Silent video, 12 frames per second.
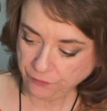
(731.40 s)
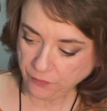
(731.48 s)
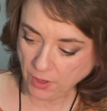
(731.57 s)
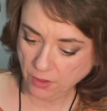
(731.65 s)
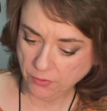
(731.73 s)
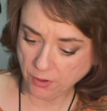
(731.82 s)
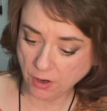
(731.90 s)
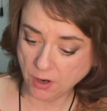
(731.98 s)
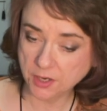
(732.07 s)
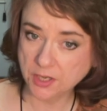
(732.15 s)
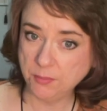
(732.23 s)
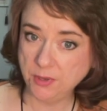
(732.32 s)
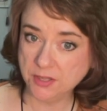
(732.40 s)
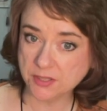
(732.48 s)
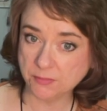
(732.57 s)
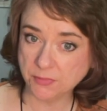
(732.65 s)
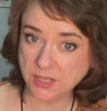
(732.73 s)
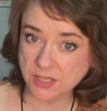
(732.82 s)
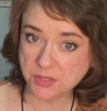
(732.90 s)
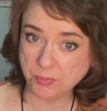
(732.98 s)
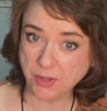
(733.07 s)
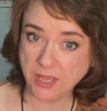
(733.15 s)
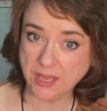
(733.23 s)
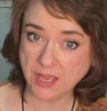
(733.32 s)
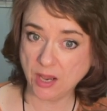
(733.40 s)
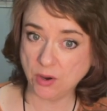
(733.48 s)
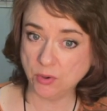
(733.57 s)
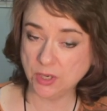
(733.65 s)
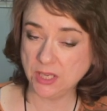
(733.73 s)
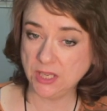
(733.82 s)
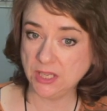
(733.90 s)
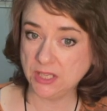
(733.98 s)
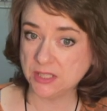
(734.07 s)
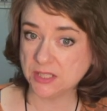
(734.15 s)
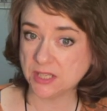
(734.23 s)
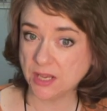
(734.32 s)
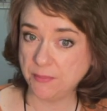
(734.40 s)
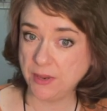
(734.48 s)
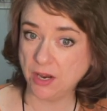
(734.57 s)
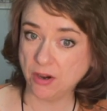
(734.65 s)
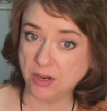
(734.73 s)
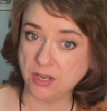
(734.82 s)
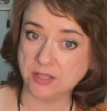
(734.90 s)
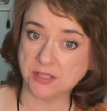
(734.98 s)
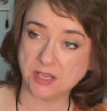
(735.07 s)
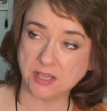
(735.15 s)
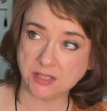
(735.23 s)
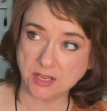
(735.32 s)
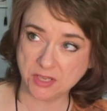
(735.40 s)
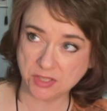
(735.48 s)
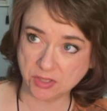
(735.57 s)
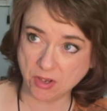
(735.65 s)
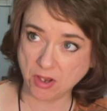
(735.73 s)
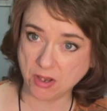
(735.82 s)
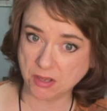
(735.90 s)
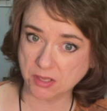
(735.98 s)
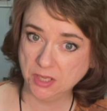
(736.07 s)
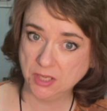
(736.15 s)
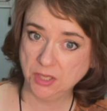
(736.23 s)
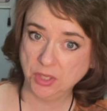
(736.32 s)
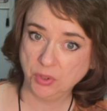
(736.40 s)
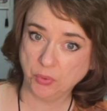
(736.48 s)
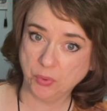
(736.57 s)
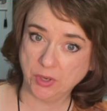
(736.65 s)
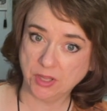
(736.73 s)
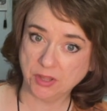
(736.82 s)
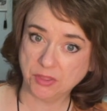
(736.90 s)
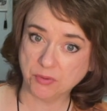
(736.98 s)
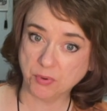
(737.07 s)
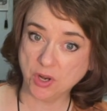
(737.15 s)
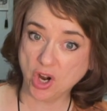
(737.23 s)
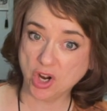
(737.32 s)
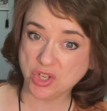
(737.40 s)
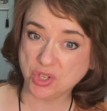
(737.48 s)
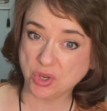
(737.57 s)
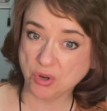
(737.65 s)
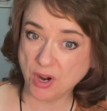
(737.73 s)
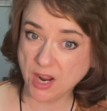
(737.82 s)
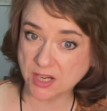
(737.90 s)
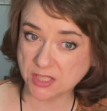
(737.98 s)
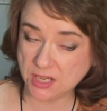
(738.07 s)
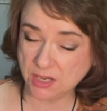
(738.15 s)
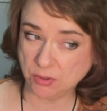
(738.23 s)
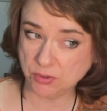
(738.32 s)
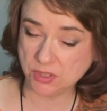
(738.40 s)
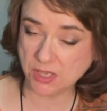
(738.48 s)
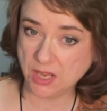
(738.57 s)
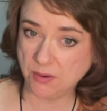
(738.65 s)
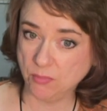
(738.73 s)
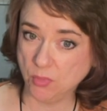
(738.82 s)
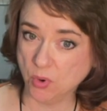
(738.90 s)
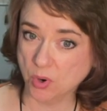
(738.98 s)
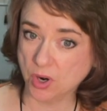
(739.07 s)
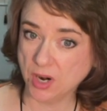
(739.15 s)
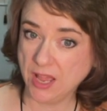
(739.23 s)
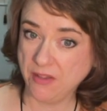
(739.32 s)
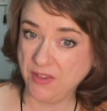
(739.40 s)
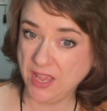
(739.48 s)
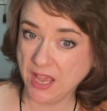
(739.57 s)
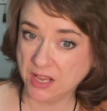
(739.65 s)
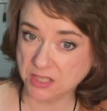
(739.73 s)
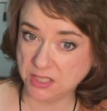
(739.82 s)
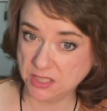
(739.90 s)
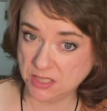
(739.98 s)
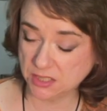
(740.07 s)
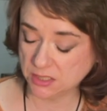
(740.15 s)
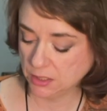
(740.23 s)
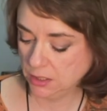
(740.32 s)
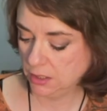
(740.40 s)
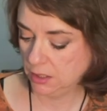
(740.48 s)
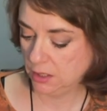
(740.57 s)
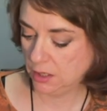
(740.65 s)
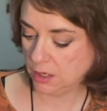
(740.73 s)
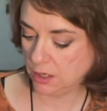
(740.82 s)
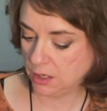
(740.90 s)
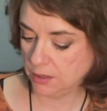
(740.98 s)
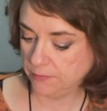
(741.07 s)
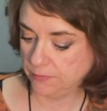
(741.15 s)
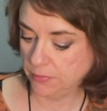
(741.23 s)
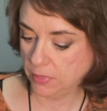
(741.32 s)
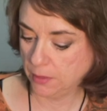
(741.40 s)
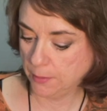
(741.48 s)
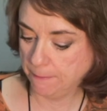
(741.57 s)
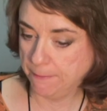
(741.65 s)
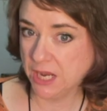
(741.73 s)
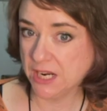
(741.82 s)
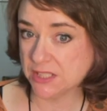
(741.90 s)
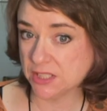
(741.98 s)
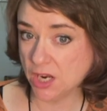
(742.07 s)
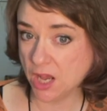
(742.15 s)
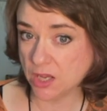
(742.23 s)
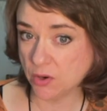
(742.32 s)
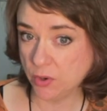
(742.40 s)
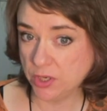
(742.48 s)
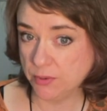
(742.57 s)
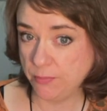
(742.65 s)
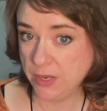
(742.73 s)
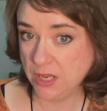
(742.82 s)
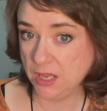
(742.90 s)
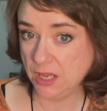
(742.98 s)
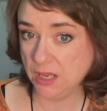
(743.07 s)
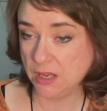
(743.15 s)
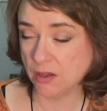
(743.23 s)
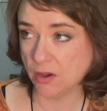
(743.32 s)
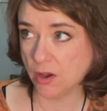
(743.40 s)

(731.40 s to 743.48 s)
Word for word: There are going to be some things playing out in some areas, as I saw, with regard to crackdowns and more heavy handedness. Um, but it's not going to be